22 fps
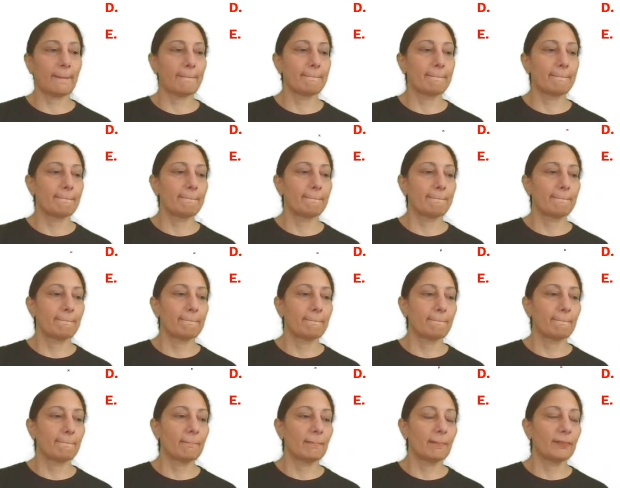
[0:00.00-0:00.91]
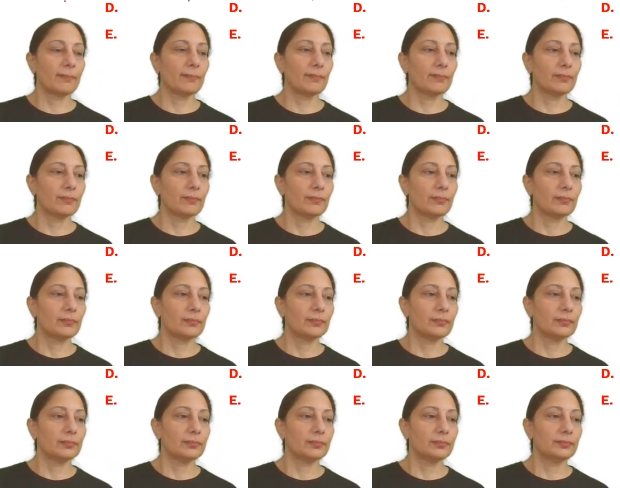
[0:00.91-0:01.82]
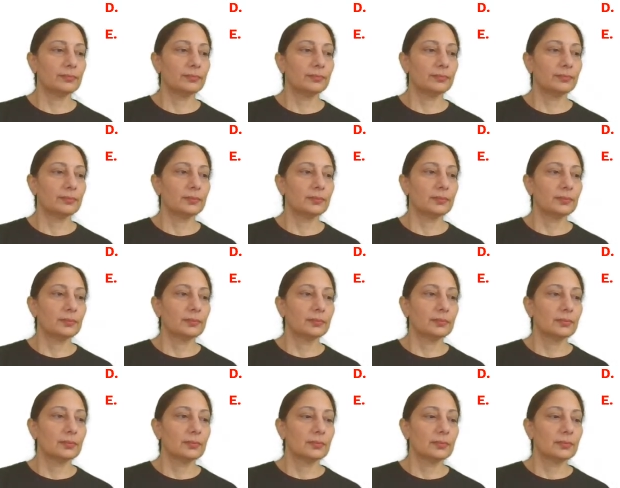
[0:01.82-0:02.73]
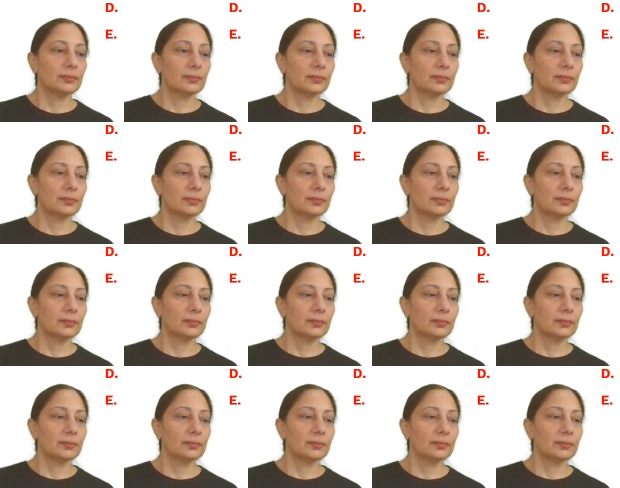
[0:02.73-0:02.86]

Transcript: Nobody speaks.